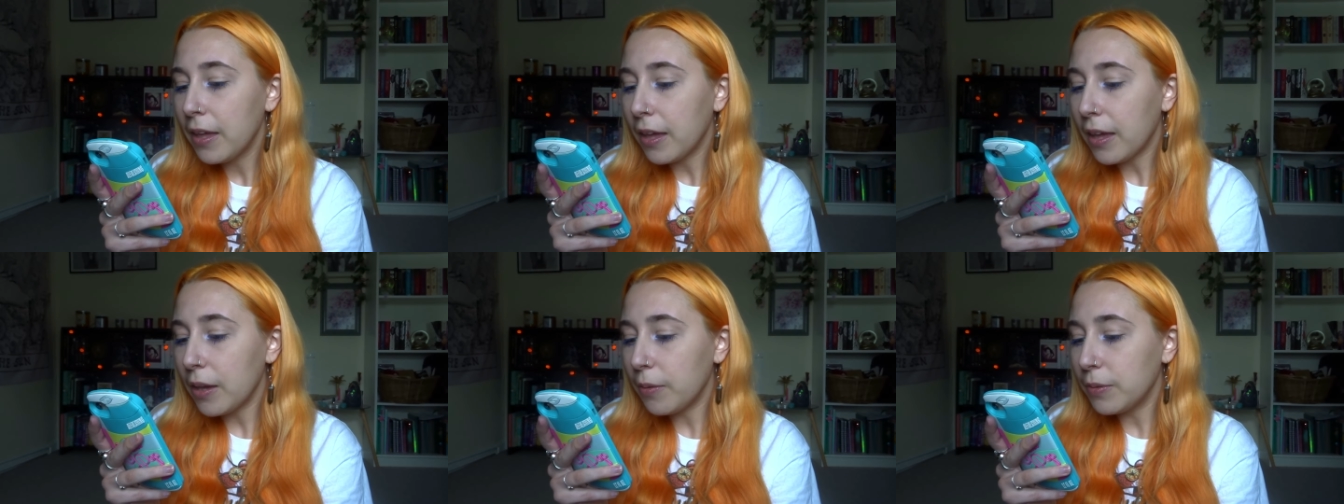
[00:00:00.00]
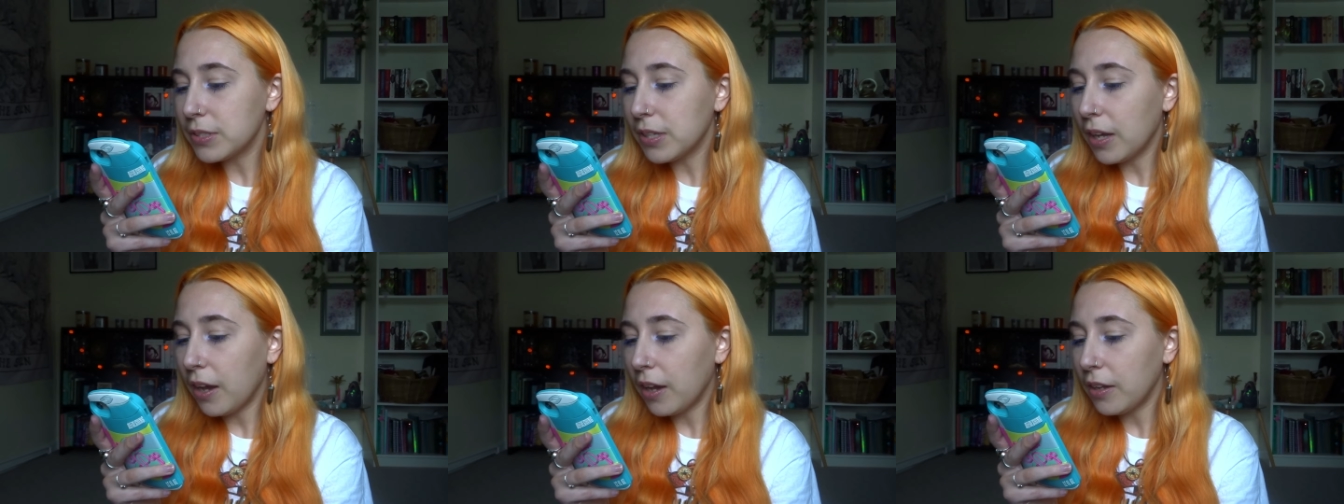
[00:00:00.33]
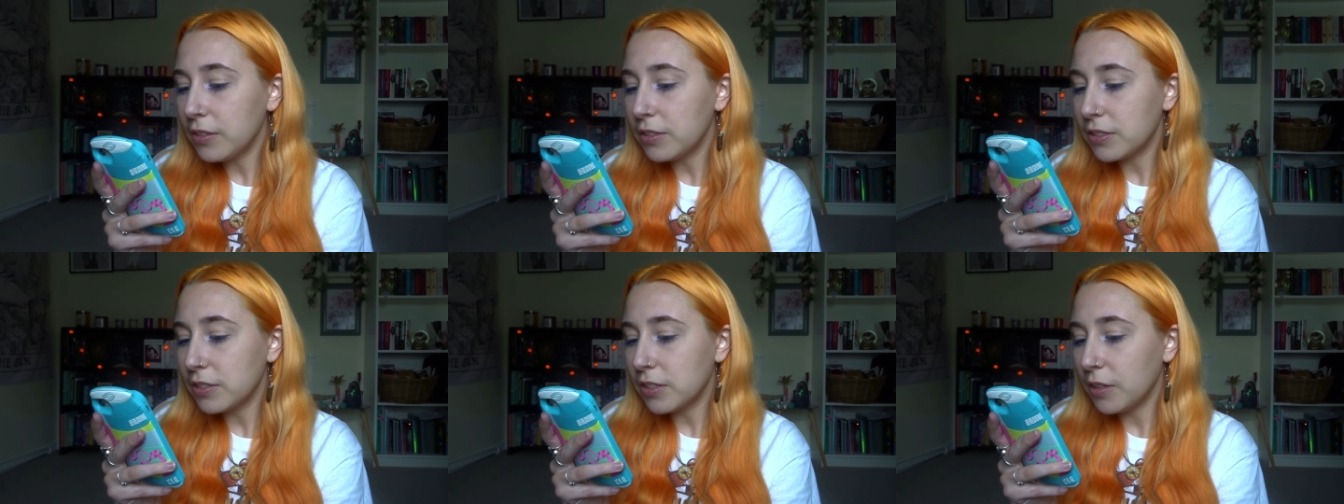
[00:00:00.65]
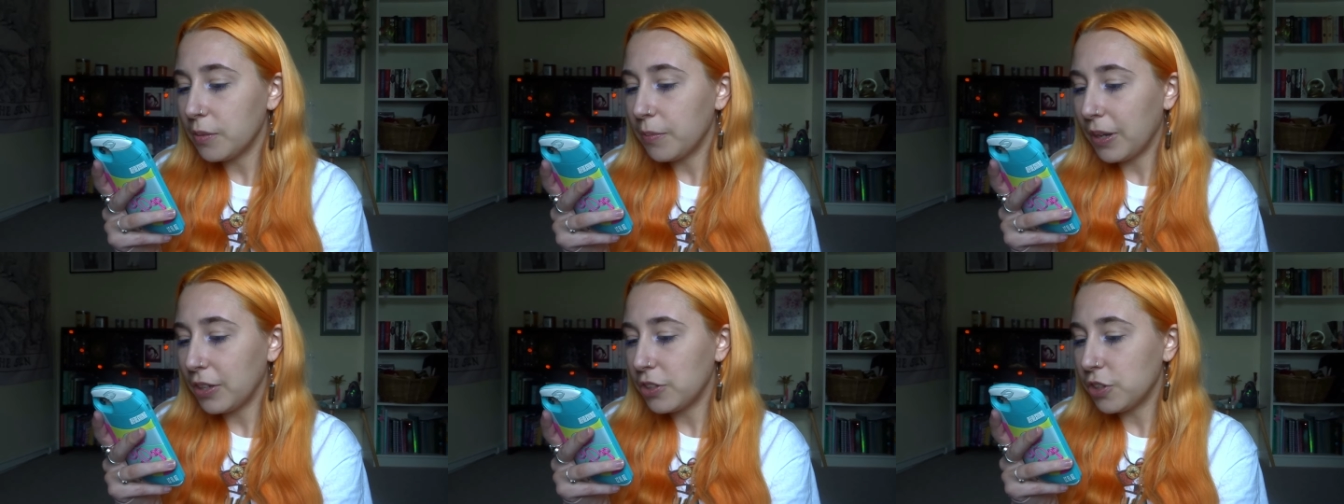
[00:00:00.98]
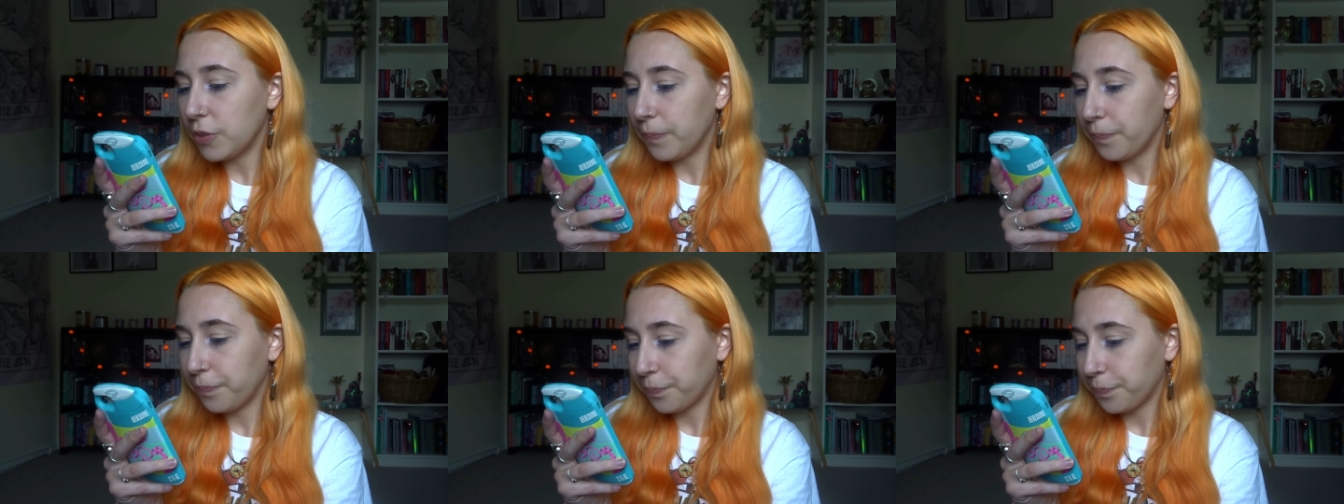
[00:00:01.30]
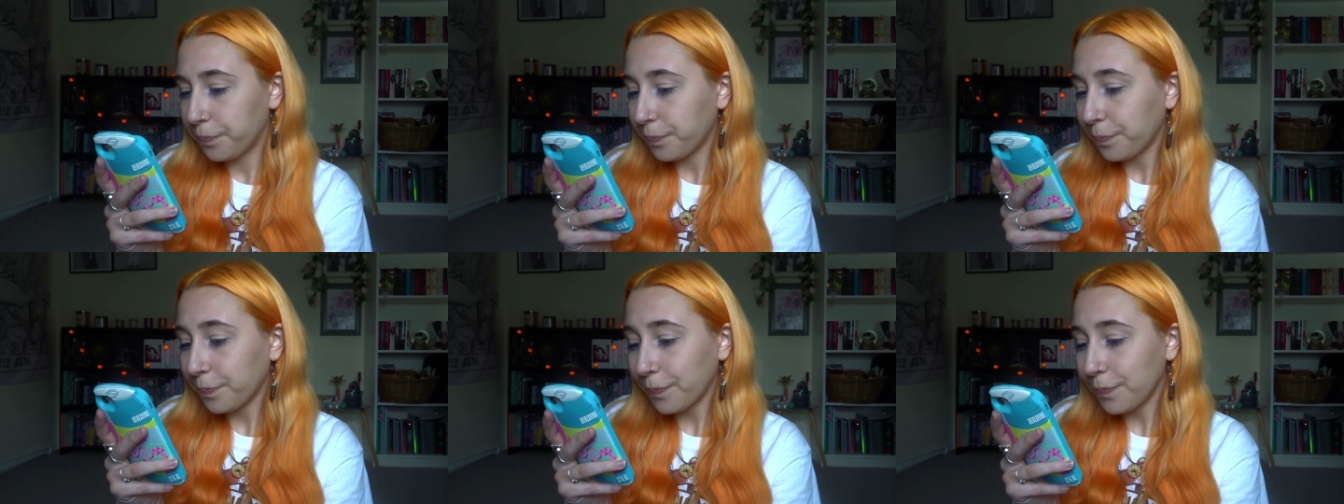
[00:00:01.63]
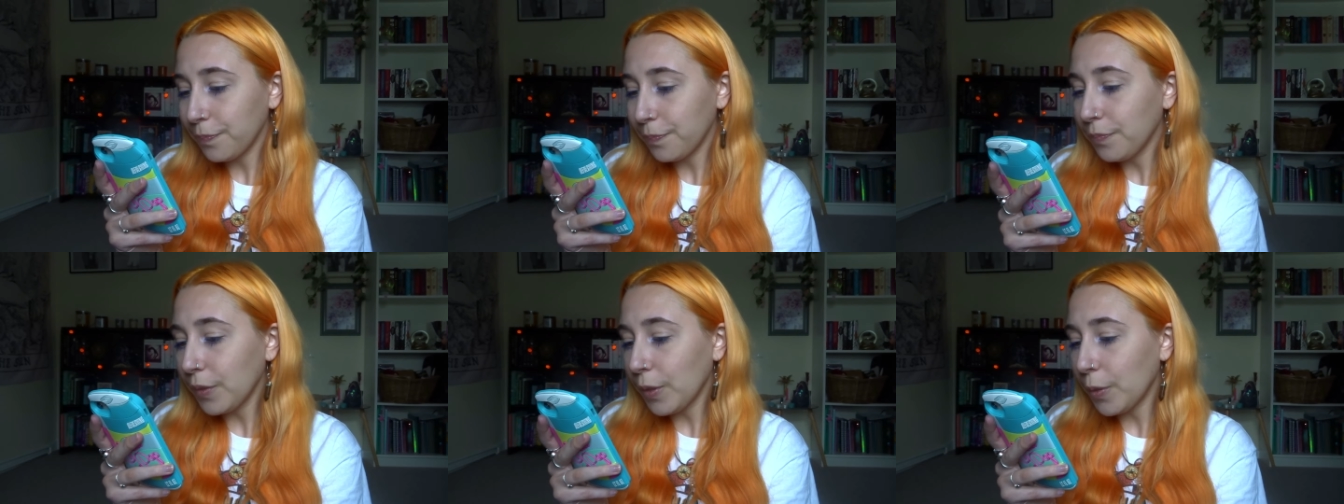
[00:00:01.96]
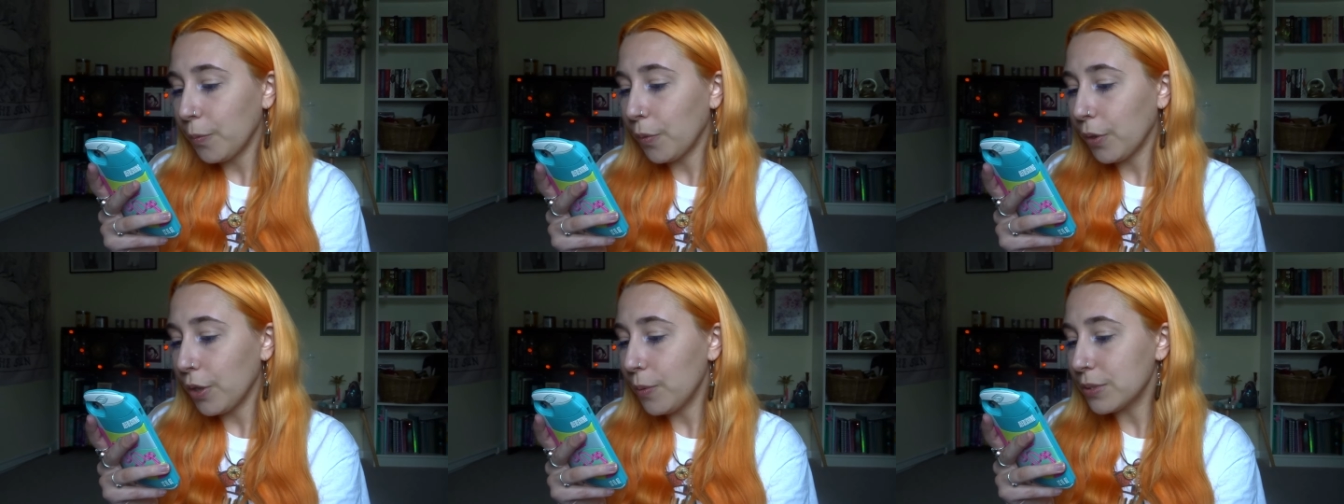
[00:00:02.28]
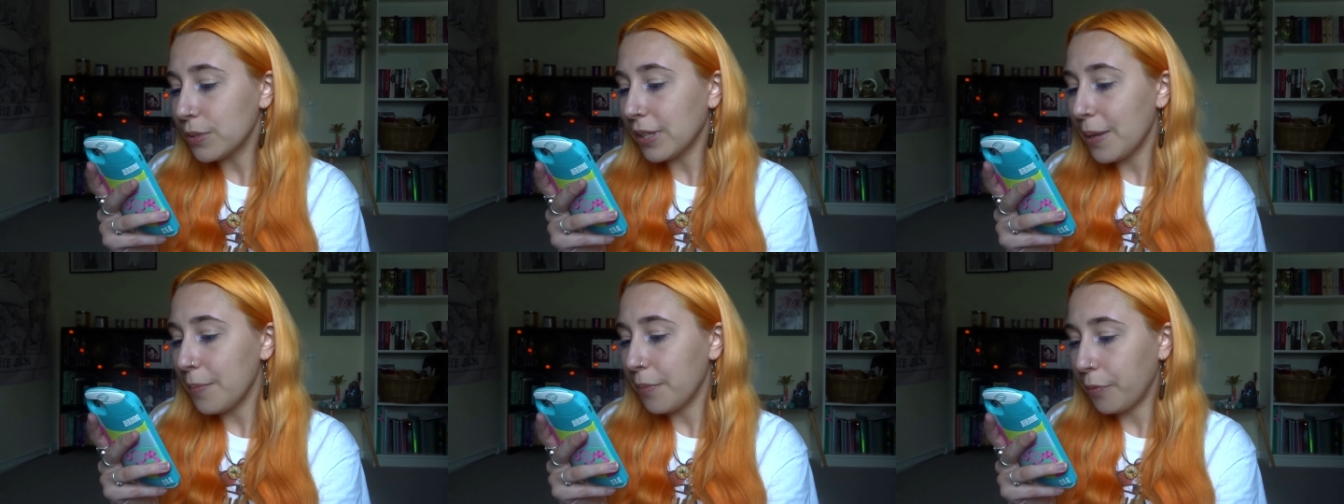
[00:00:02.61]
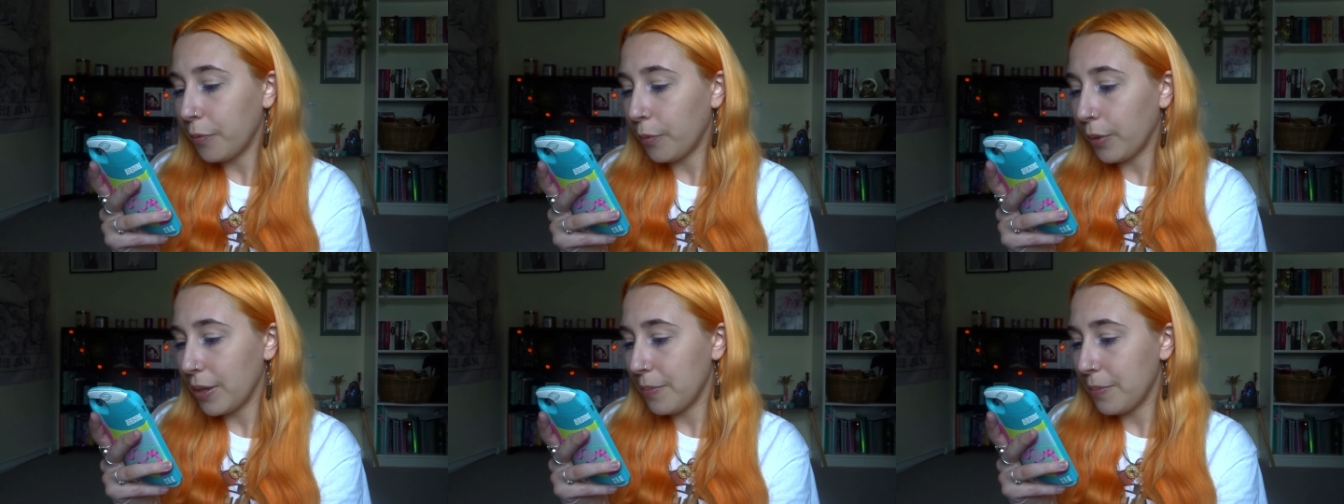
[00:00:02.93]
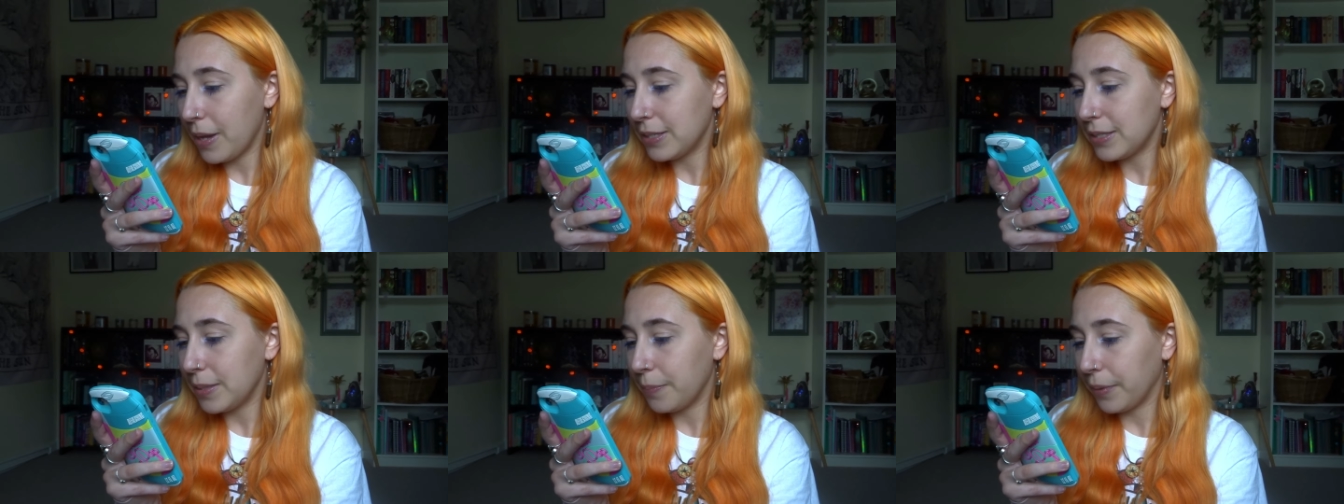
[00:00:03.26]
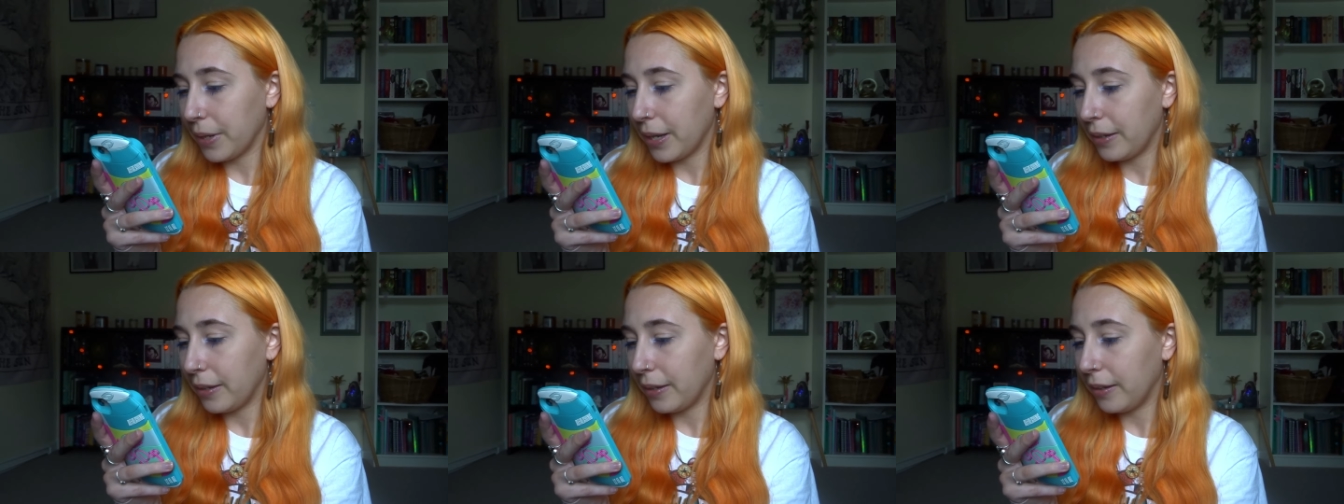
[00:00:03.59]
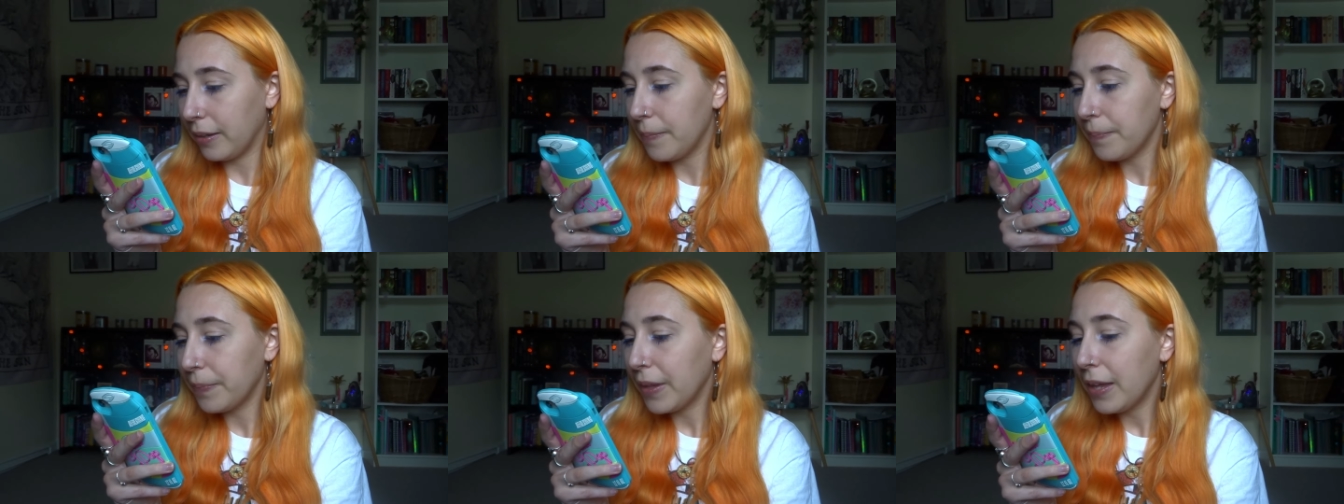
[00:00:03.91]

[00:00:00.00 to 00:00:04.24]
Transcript: It was hard to imagine what he was like before he met Sabrina.